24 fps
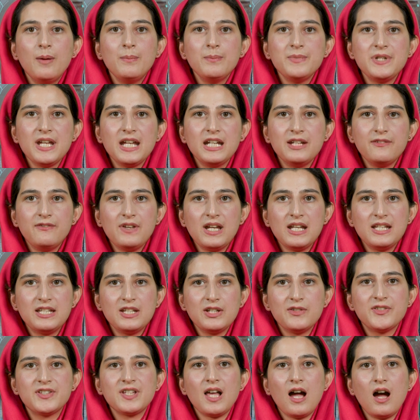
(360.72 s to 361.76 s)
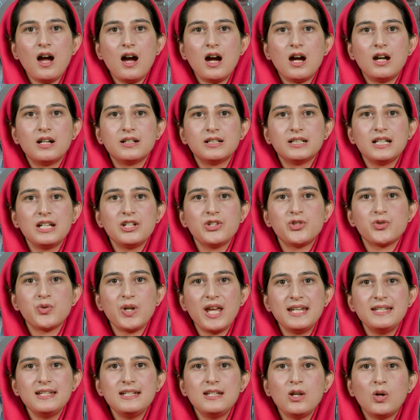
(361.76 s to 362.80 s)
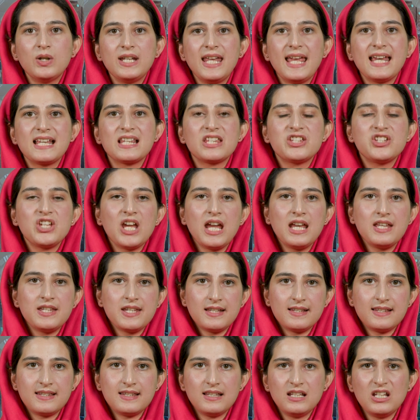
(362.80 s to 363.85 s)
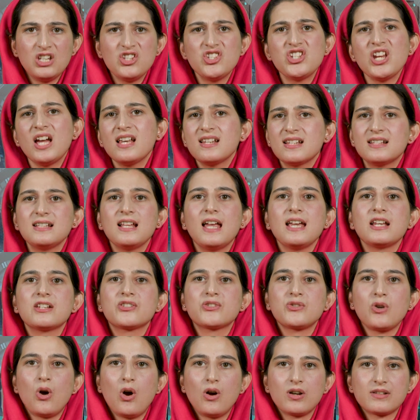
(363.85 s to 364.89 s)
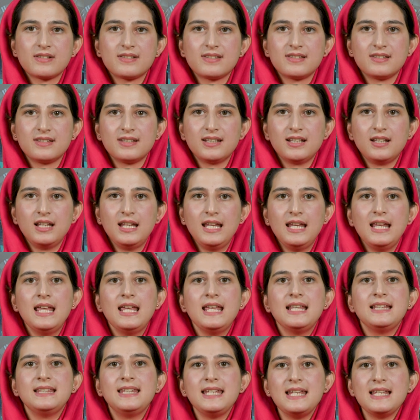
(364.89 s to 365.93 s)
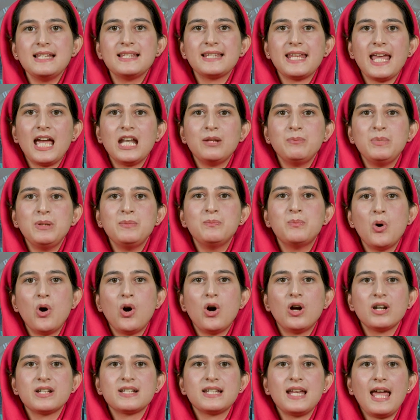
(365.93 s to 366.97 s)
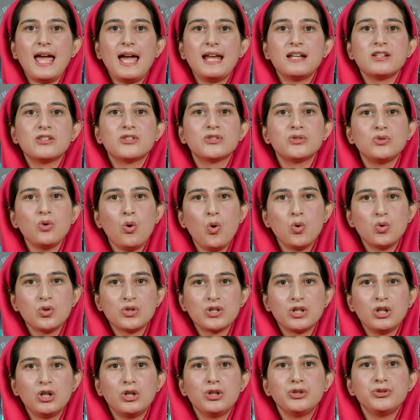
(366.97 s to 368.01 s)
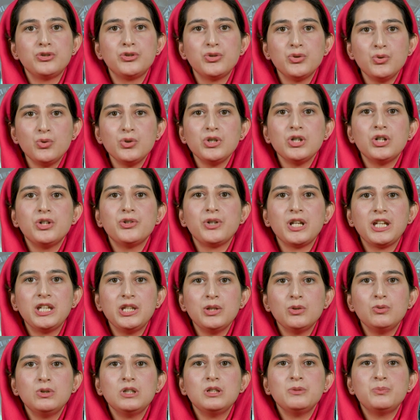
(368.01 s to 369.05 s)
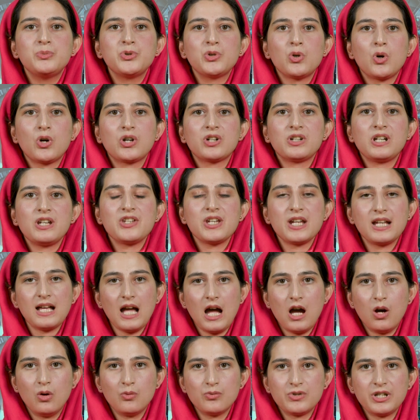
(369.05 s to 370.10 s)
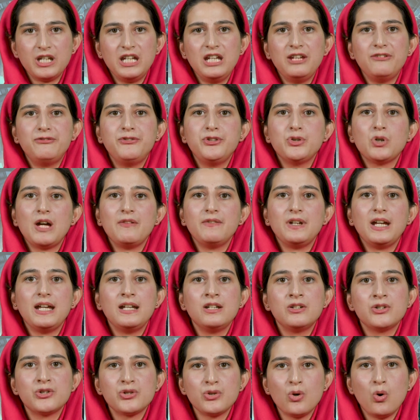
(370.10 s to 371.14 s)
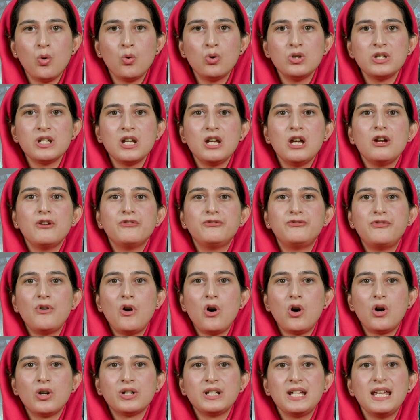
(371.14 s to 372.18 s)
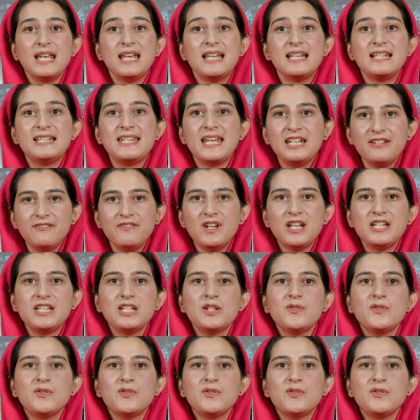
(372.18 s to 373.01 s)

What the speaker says: derivatives are traded on exchanges just like stocks. These can be bought and sold through your regular brokerage account if you have enrolled for derivatives